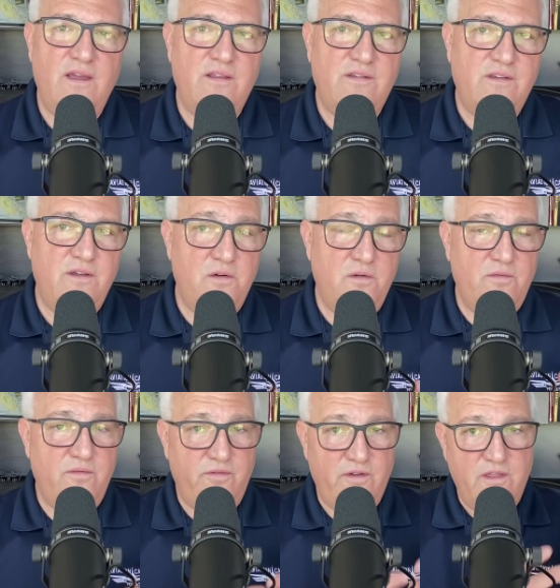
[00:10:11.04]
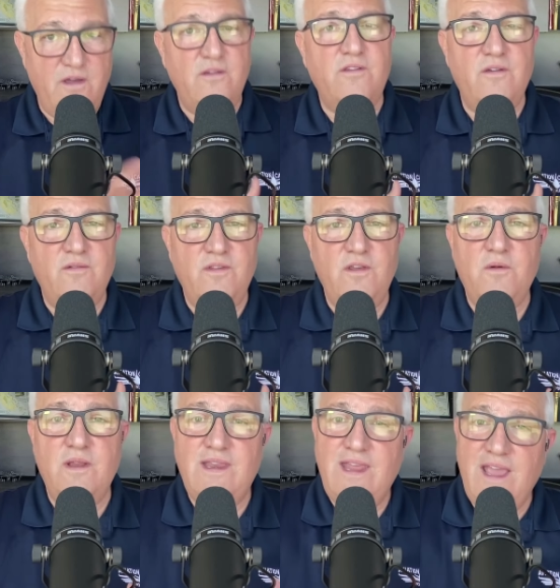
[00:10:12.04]
So for those of you
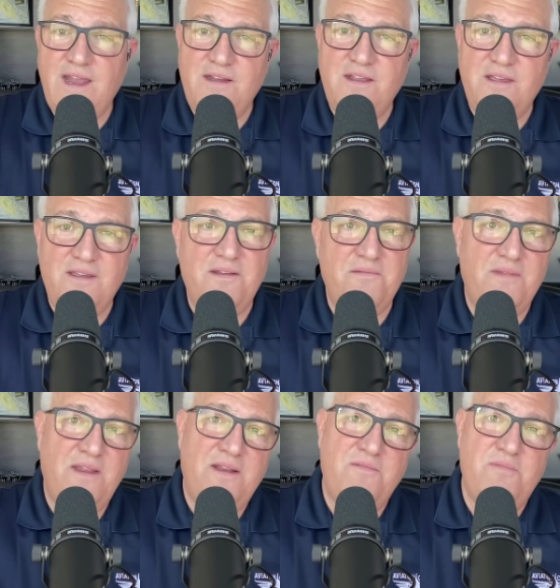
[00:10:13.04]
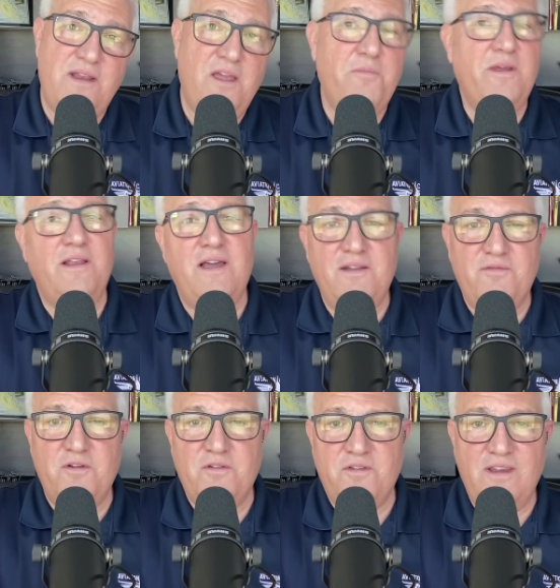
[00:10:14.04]
in Canada, and I've been helping a lot of
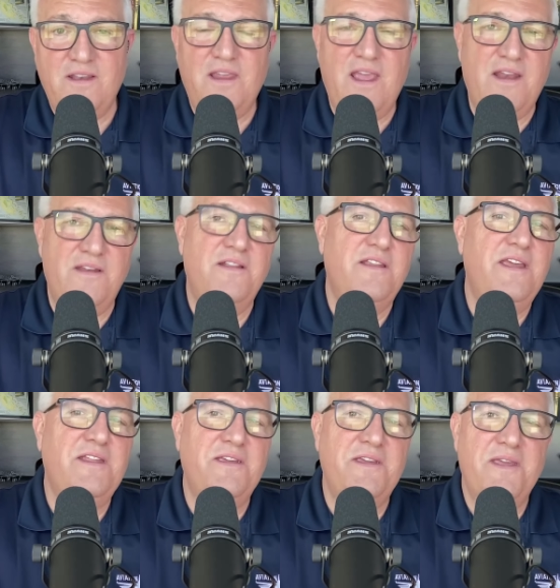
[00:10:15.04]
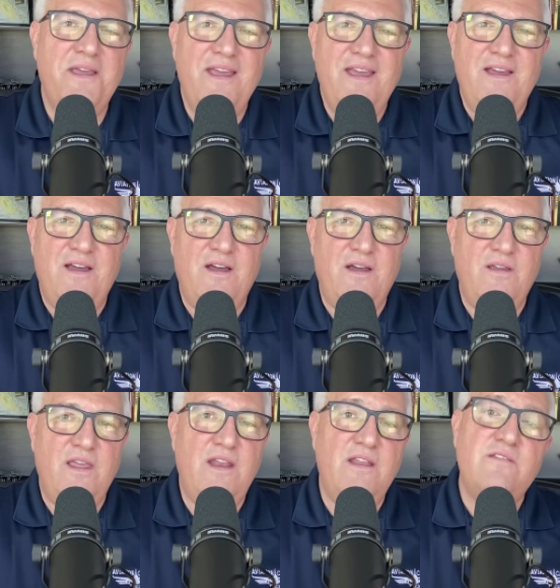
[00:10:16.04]
folks in Canada lately,
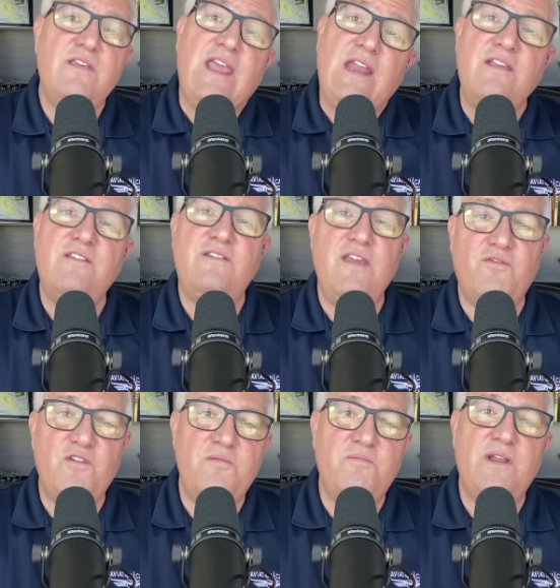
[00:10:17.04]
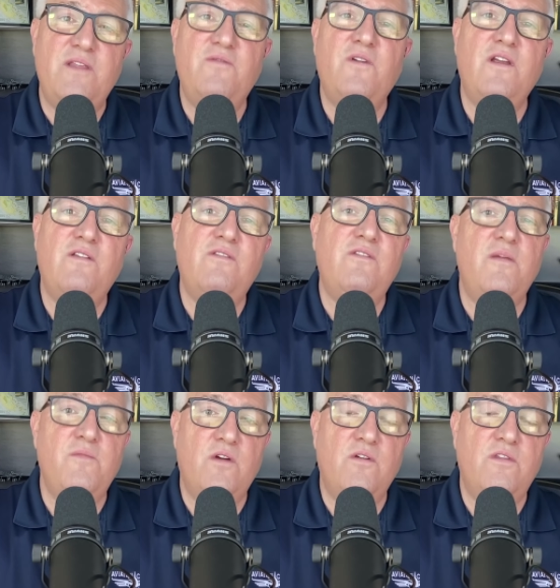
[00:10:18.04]
it is different, but it's very
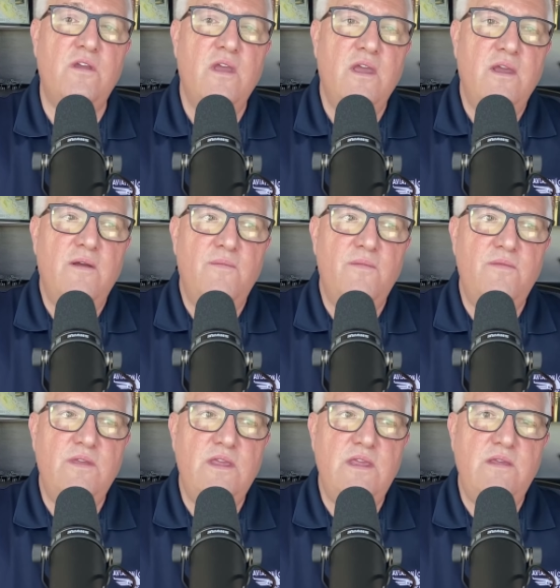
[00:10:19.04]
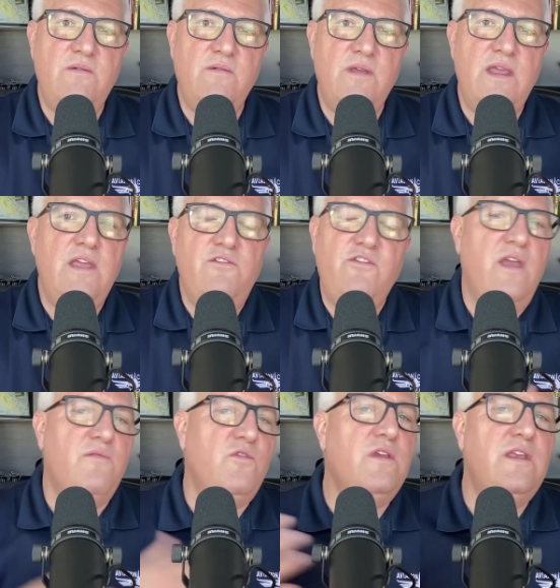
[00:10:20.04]
similar. In
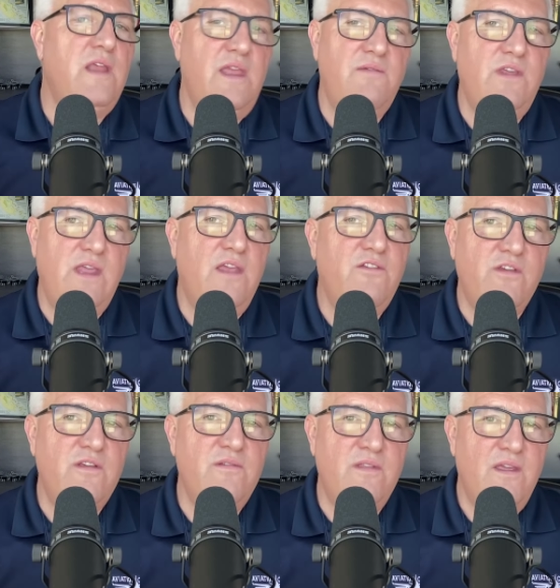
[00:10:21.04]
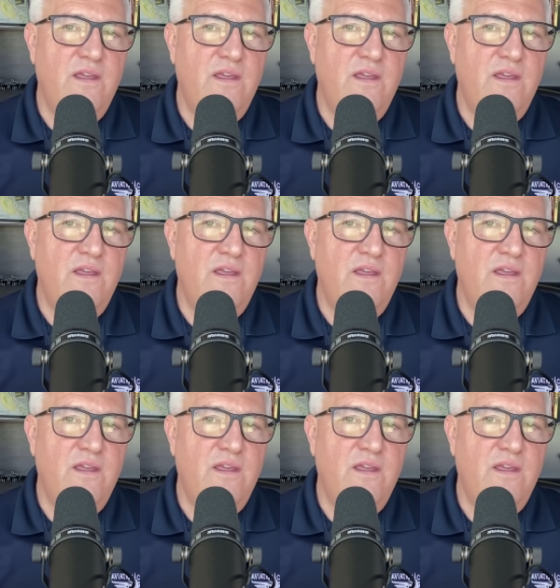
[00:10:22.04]
general, in aviation,